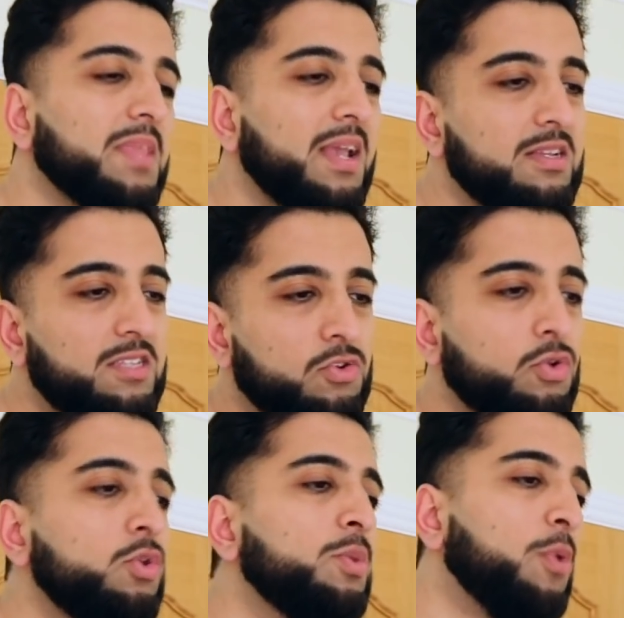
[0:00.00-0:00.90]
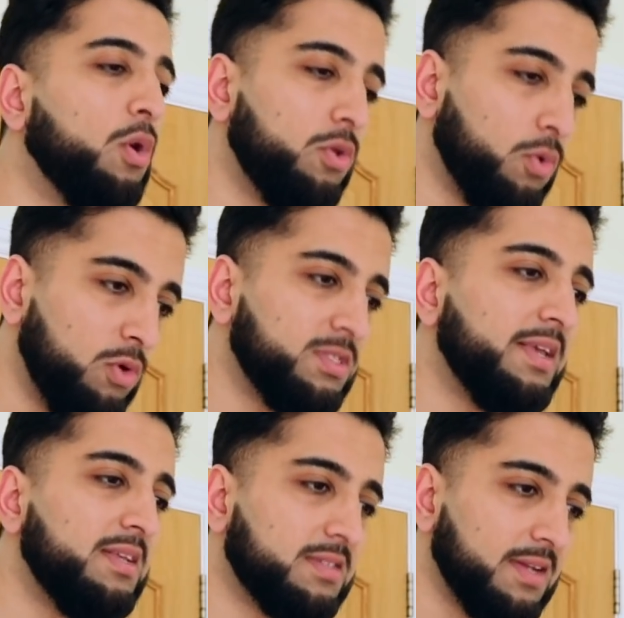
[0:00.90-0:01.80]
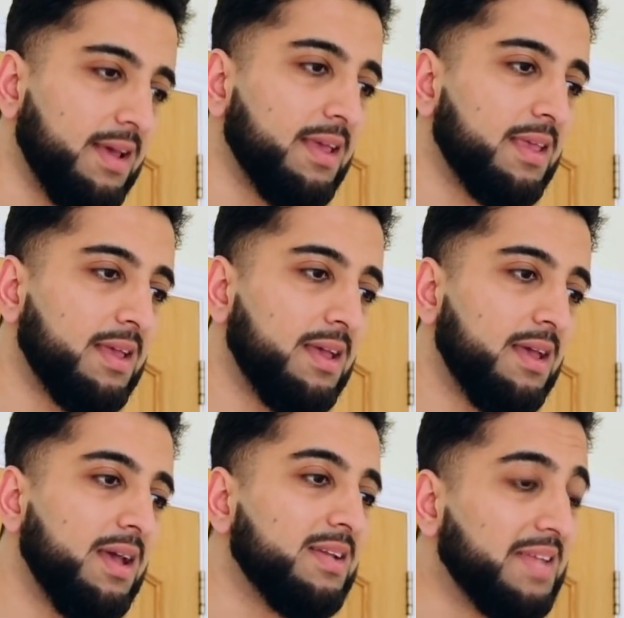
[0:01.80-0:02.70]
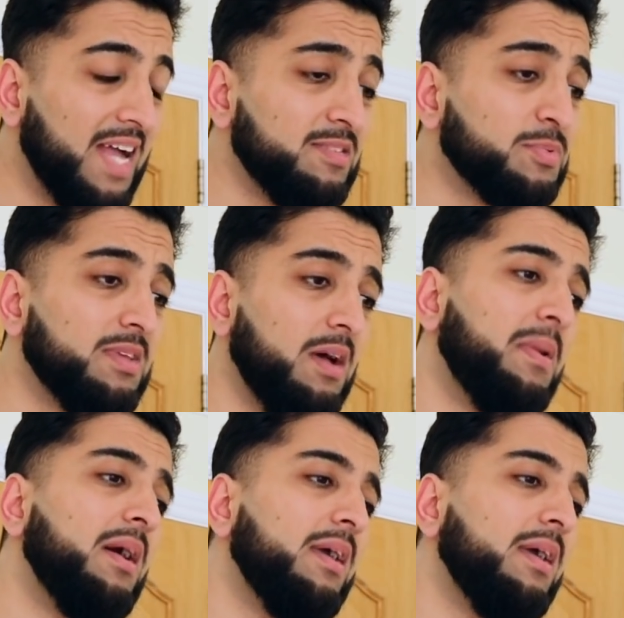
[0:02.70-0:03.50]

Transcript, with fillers: is it true you broke your rosa yesterday? Dad's upset about